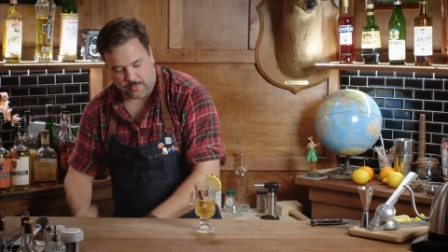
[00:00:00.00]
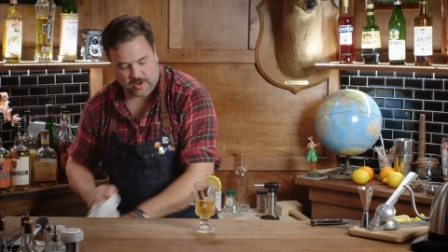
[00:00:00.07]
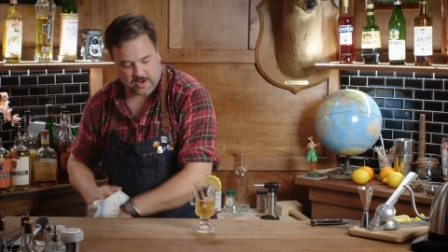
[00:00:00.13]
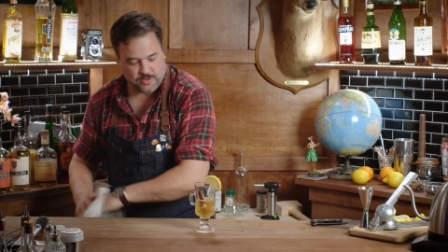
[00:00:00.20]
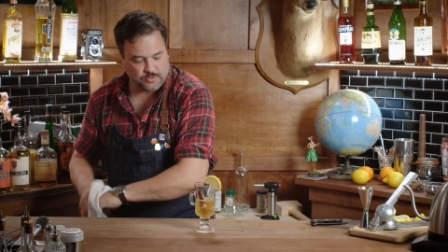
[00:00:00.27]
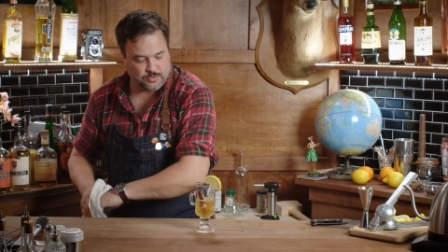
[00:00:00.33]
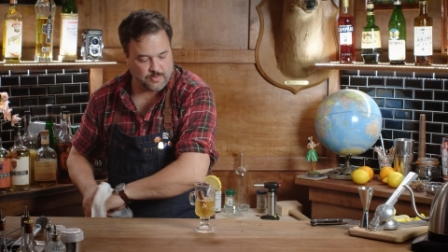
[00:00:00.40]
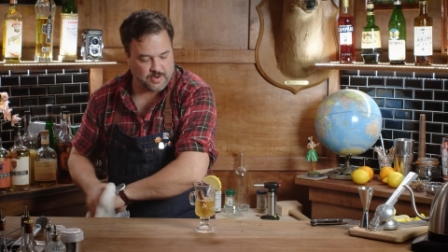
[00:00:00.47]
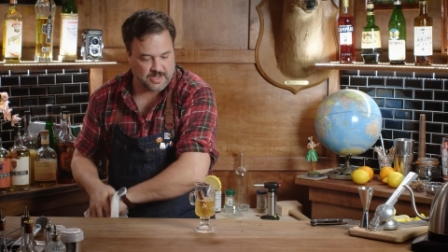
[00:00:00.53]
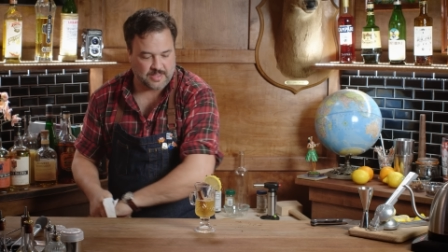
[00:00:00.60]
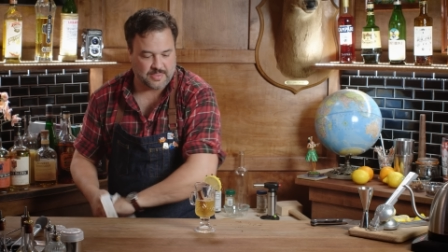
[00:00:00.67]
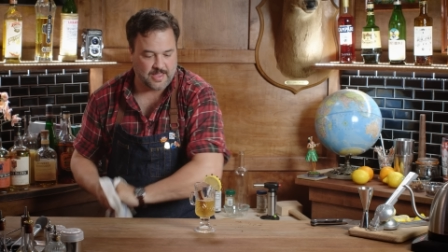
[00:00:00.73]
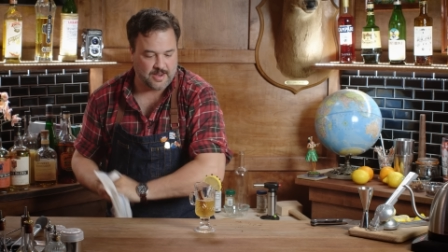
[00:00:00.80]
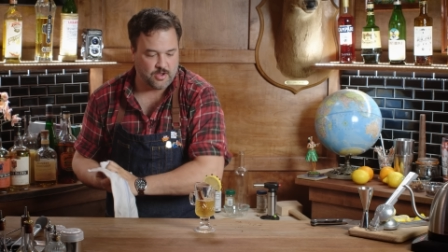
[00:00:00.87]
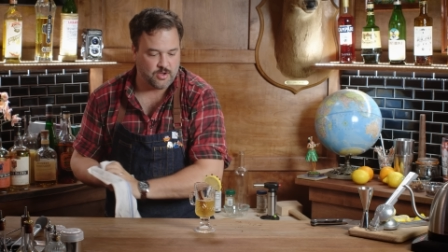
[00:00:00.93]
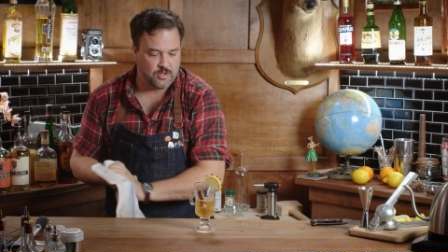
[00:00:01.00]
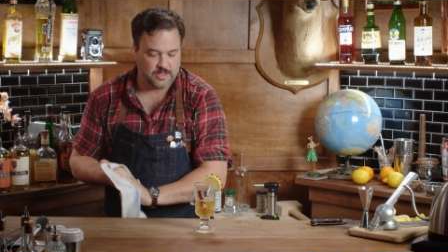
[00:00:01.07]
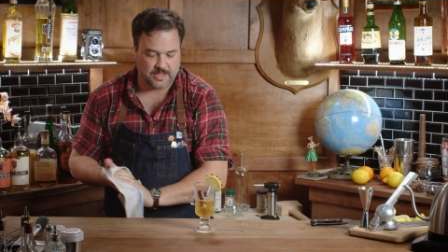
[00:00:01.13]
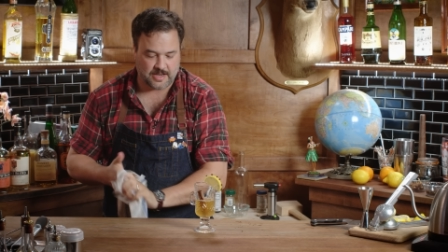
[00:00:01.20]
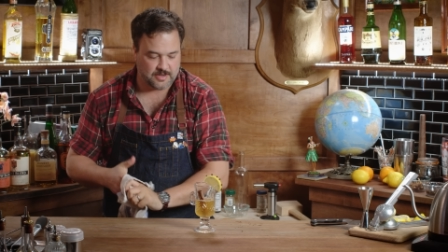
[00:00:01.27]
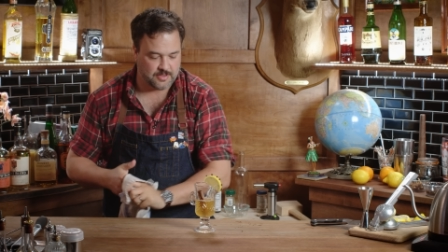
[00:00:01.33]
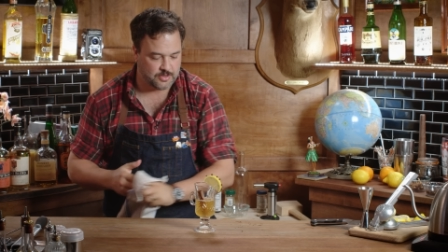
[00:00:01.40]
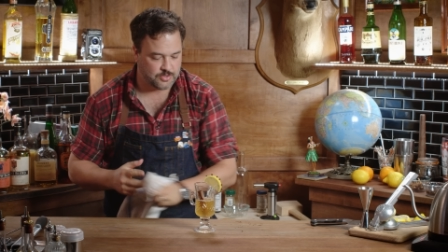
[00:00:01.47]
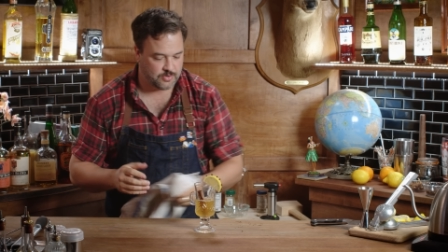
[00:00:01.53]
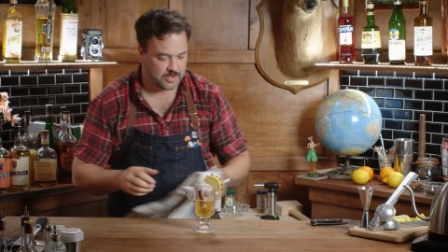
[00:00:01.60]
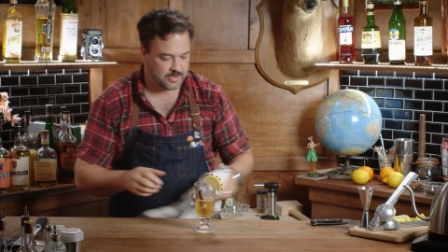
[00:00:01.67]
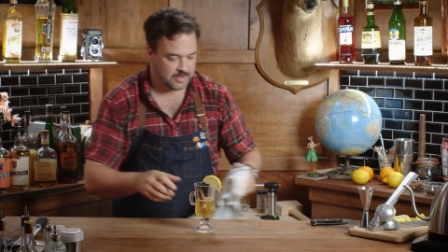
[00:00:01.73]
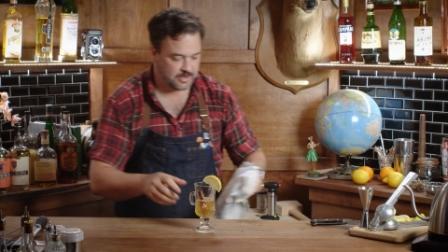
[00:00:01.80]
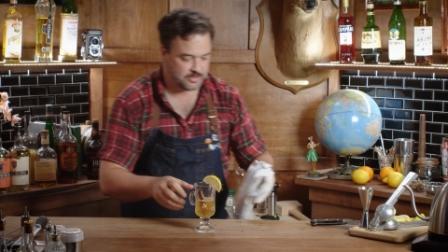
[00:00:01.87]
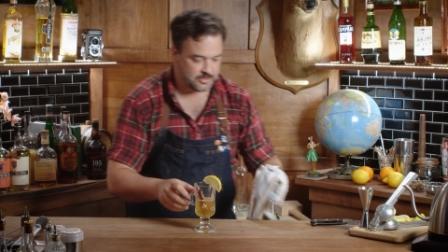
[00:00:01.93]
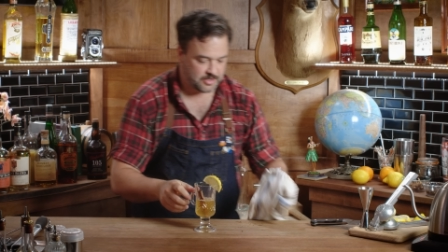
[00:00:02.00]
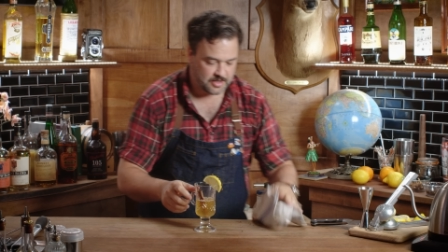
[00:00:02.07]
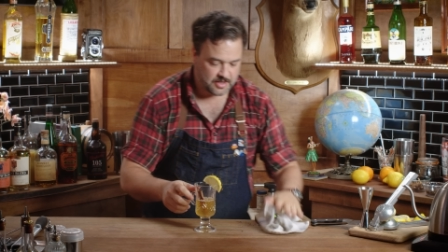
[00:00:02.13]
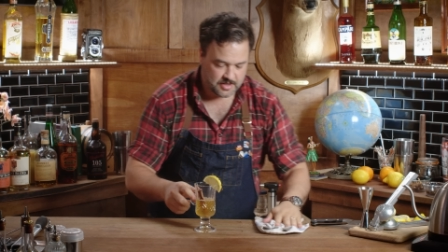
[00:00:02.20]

we want to do is we want to get that all into the drink actually.